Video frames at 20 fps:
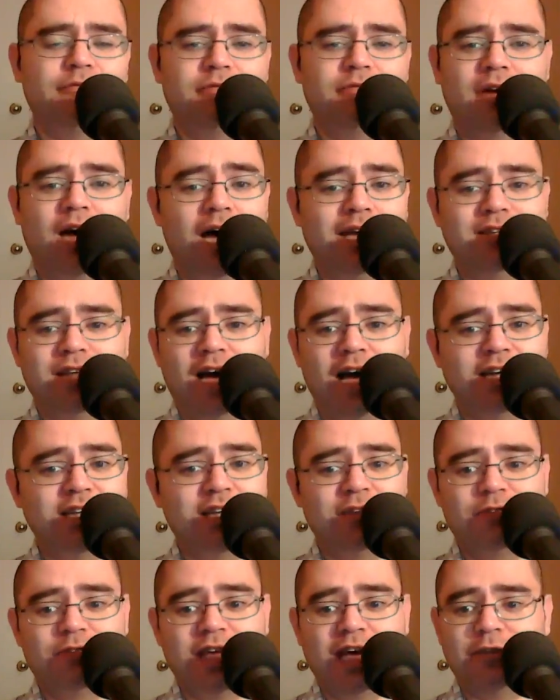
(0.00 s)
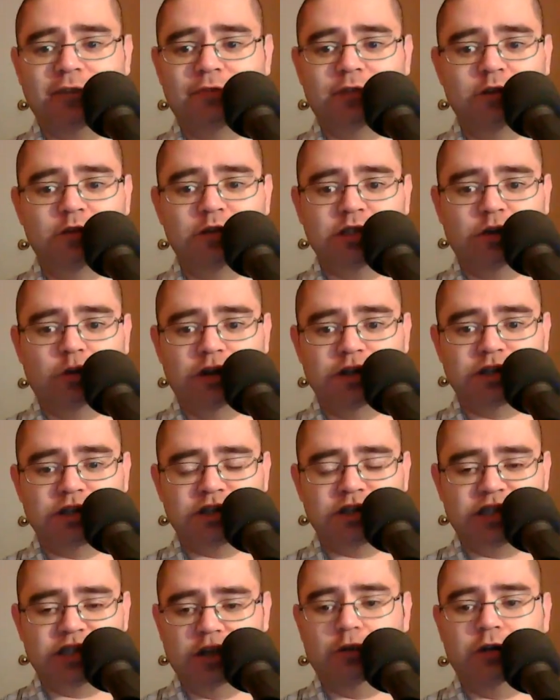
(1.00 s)
I'd give Kef Q Series
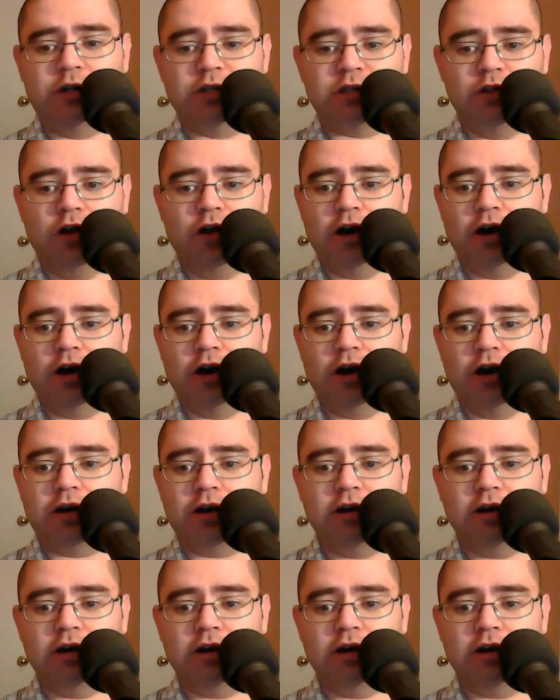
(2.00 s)
a serious look.